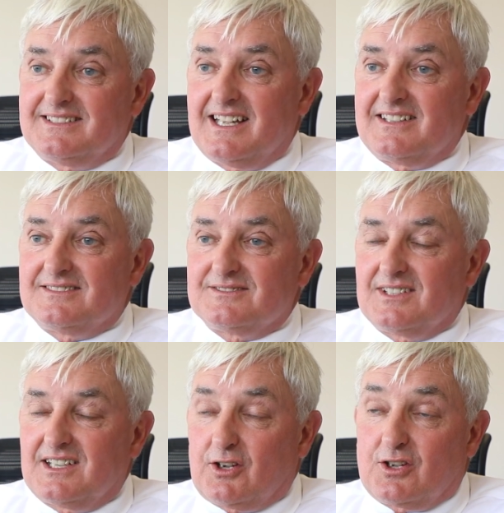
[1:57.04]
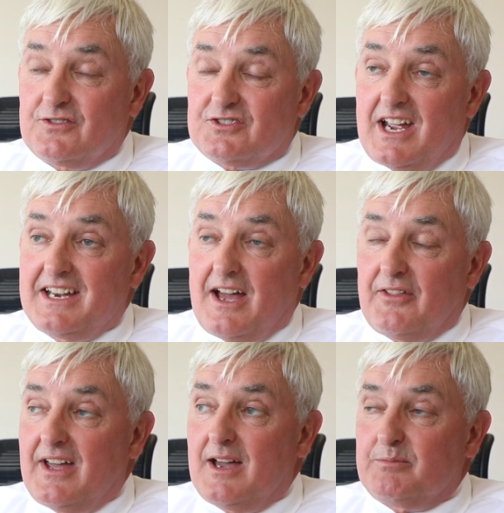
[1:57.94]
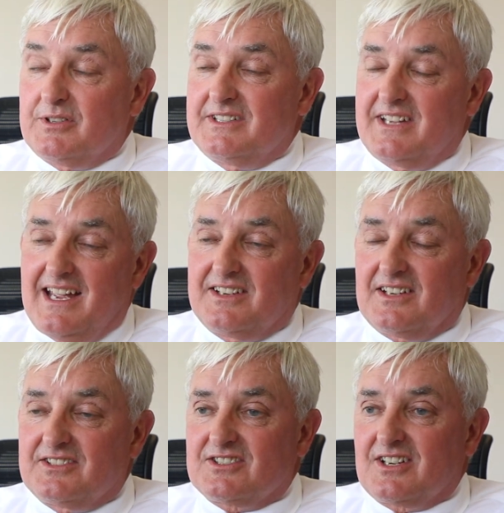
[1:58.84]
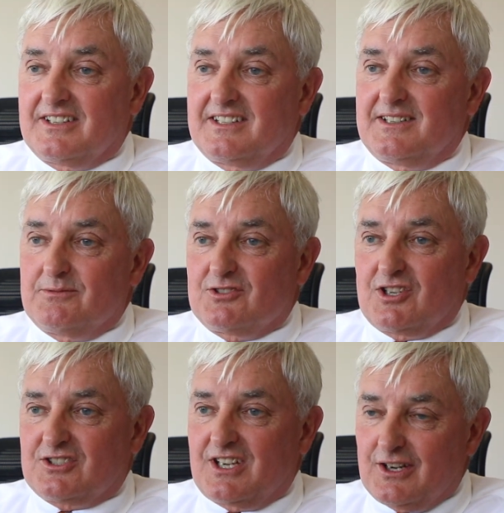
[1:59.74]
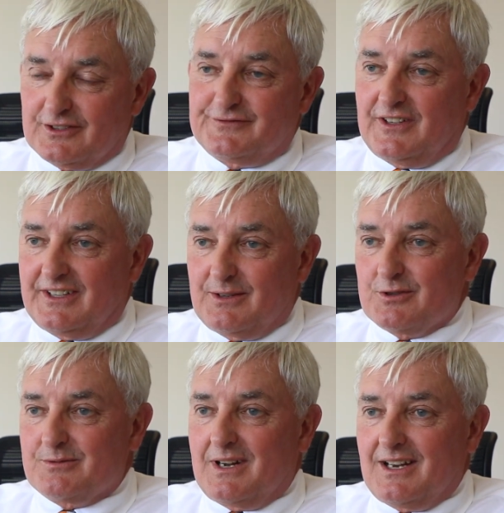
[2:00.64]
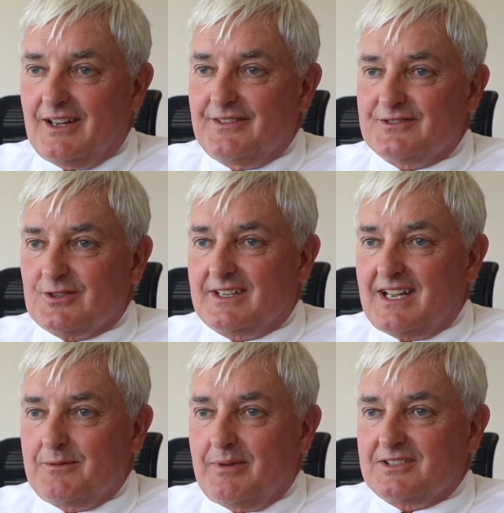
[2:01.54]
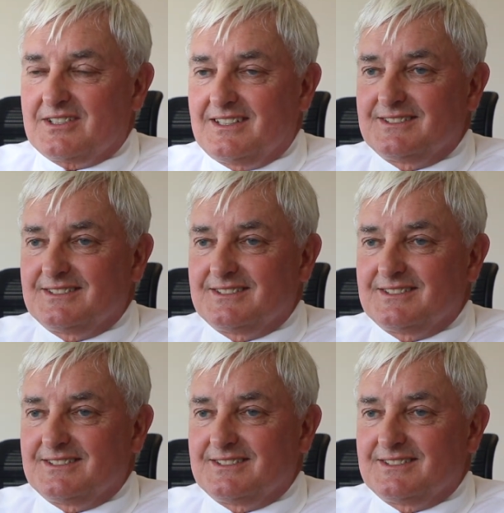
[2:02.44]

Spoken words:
And then I could have stayed out there, but in the end I decided it was just a year of fun. It wasn't my life, so I came back to